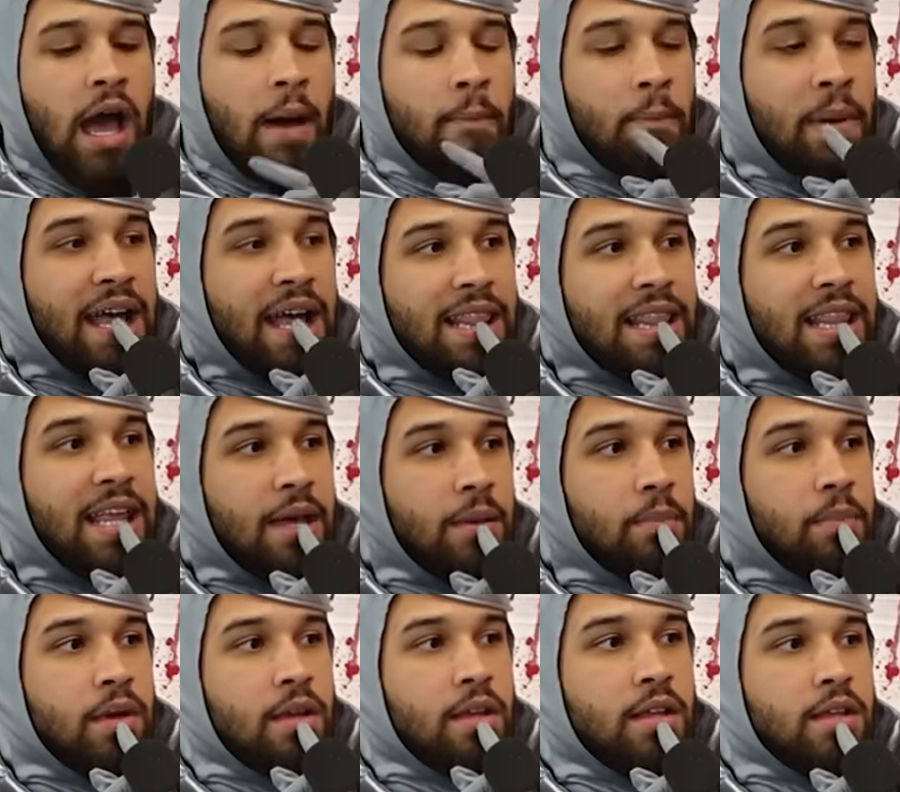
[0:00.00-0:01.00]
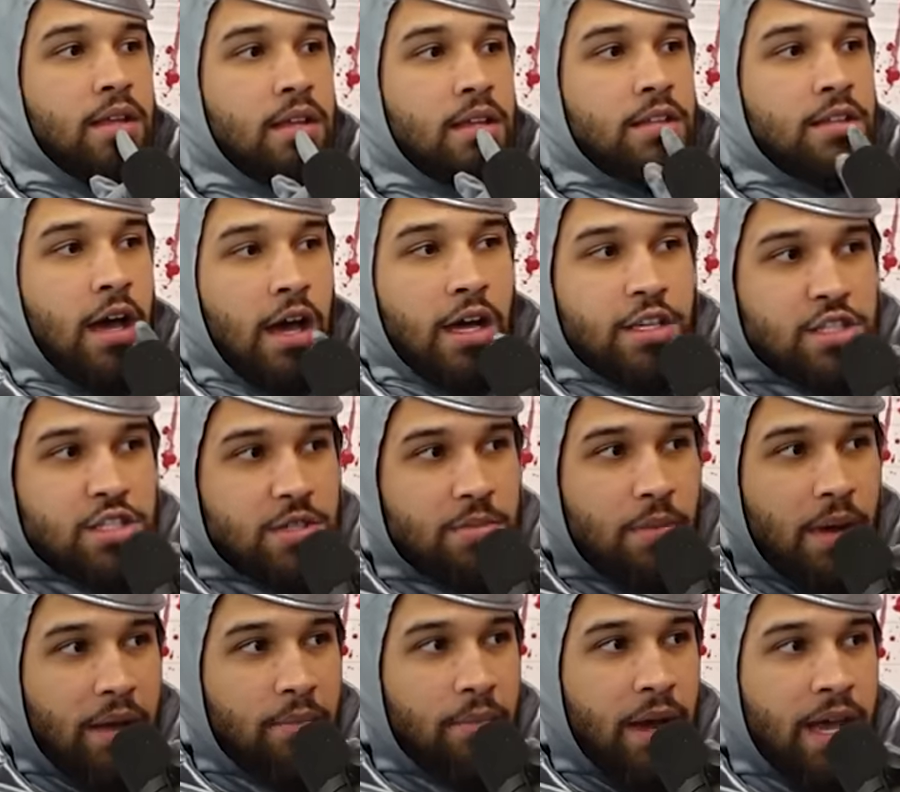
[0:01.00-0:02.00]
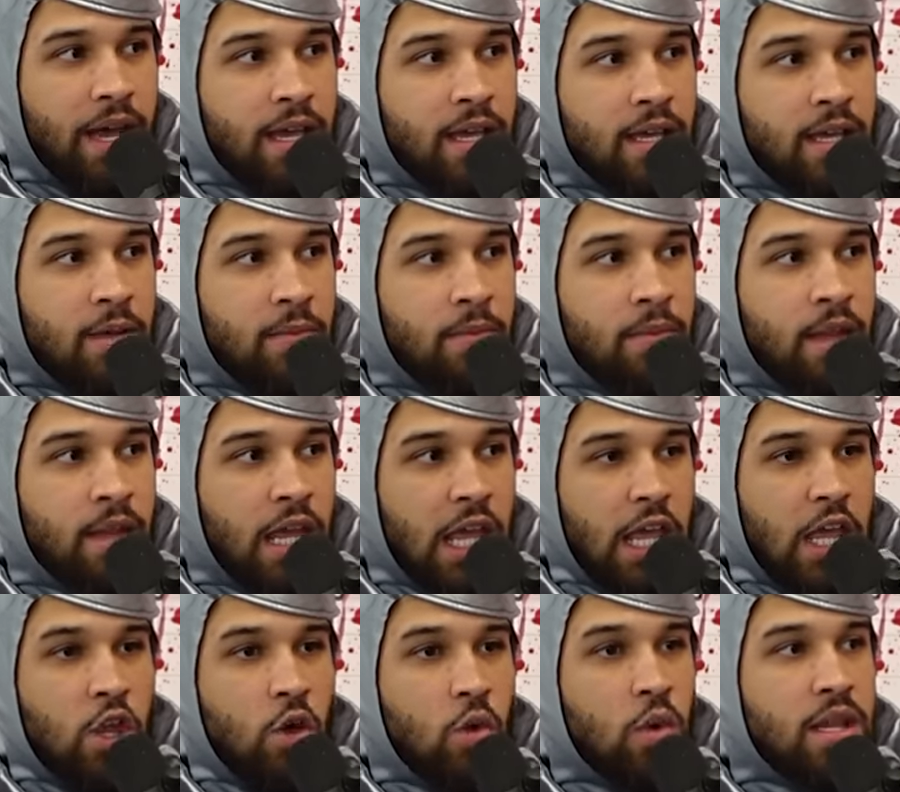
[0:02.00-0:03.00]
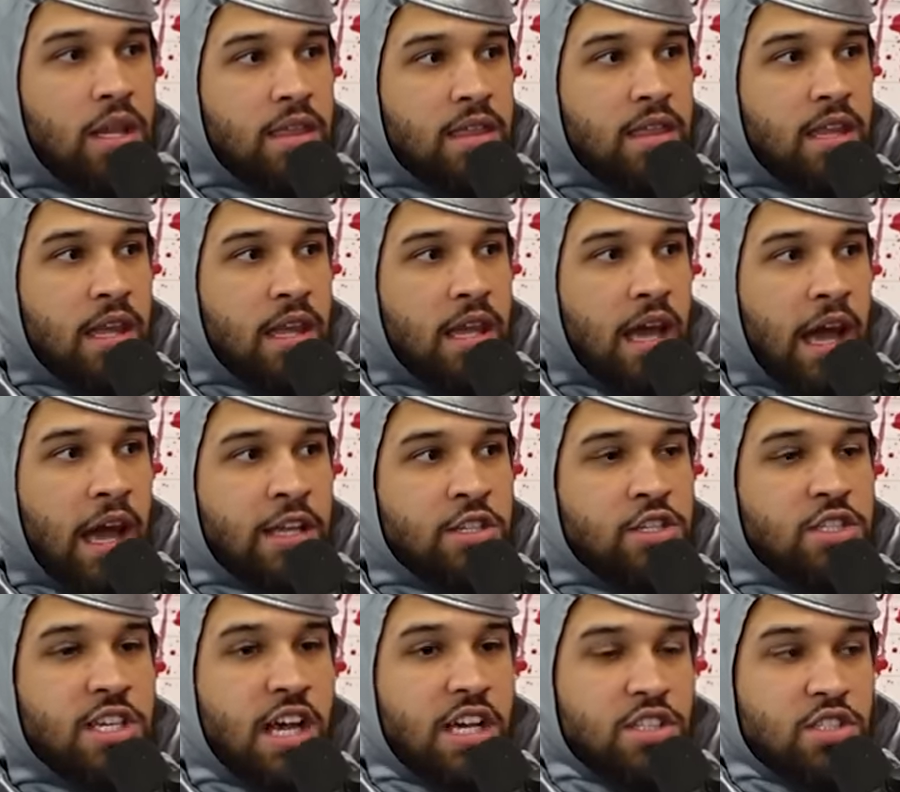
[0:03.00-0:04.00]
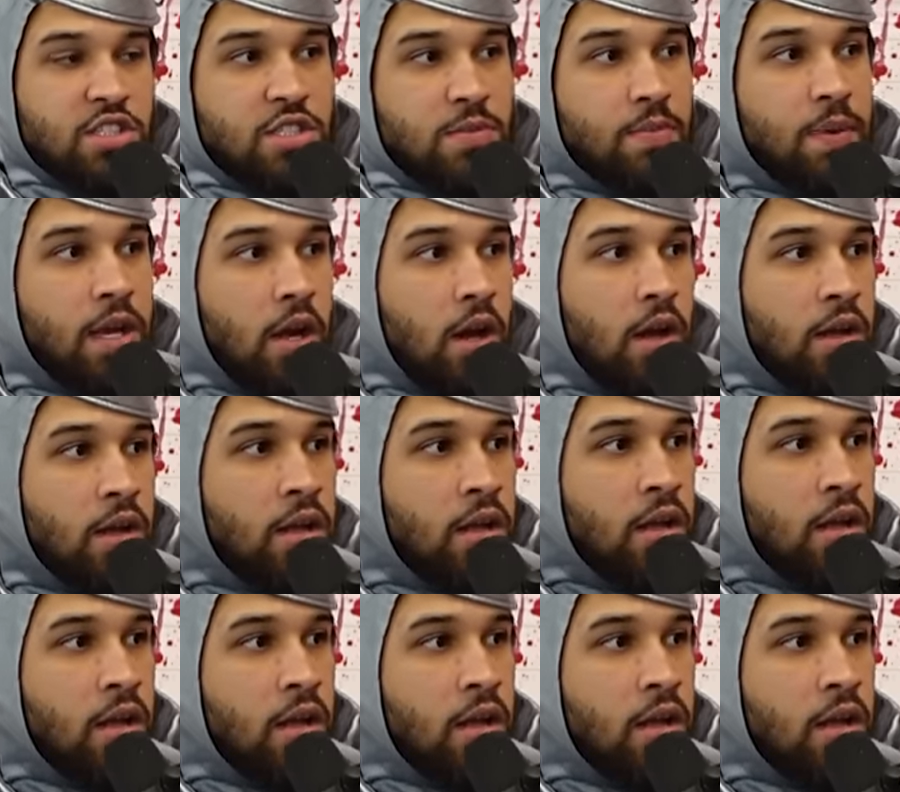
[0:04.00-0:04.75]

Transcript: My lip touched my mic. You would think I just got spit on.